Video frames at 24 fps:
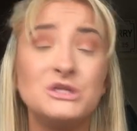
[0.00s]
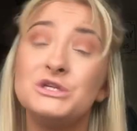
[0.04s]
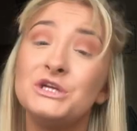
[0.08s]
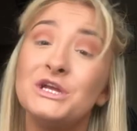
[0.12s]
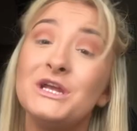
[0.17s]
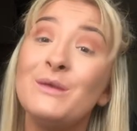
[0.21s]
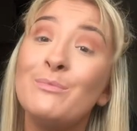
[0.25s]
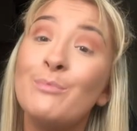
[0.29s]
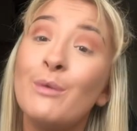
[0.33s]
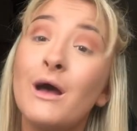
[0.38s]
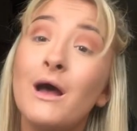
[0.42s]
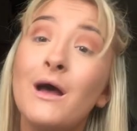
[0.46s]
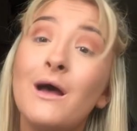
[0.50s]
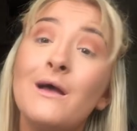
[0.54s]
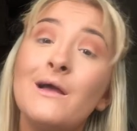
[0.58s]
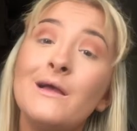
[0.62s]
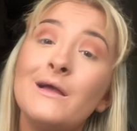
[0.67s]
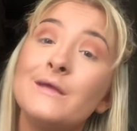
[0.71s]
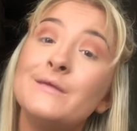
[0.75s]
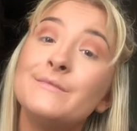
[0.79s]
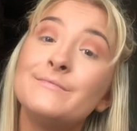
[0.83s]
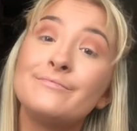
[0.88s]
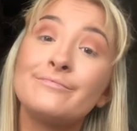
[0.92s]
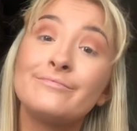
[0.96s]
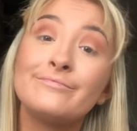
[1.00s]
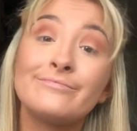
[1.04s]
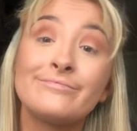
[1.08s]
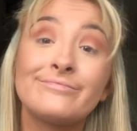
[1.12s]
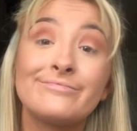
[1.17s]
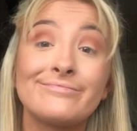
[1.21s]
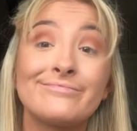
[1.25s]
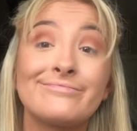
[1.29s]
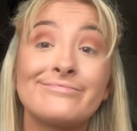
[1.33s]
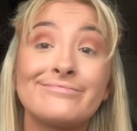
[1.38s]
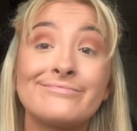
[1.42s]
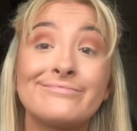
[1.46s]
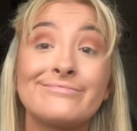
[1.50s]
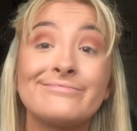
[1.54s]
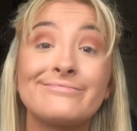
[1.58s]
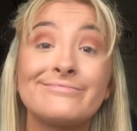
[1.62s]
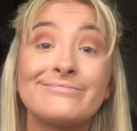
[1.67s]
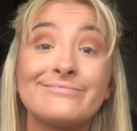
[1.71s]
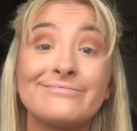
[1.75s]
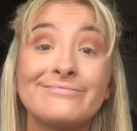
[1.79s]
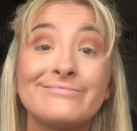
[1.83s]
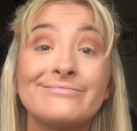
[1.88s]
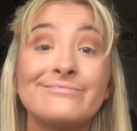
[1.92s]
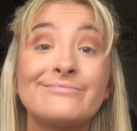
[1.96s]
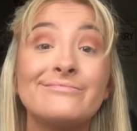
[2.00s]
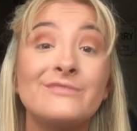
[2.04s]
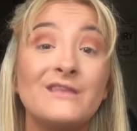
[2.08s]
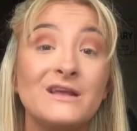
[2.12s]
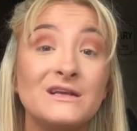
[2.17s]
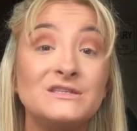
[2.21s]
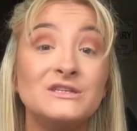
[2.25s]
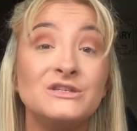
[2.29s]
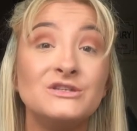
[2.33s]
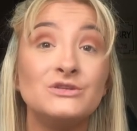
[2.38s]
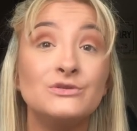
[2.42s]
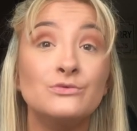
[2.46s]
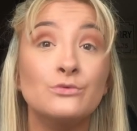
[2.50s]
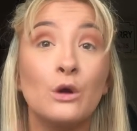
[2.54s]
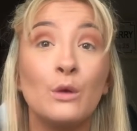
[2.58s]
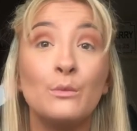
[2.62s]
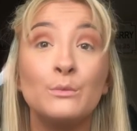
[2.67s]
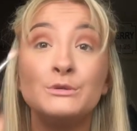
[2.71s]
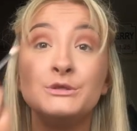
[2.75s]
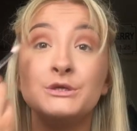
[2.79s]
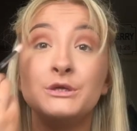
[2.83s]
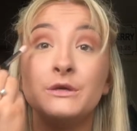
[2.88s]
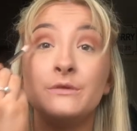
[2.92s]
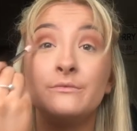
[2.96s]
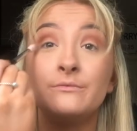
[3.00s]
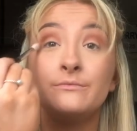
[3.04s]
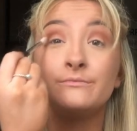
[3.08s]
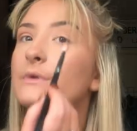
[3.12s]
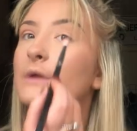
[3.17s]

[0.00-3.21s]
cheaper, this is your option.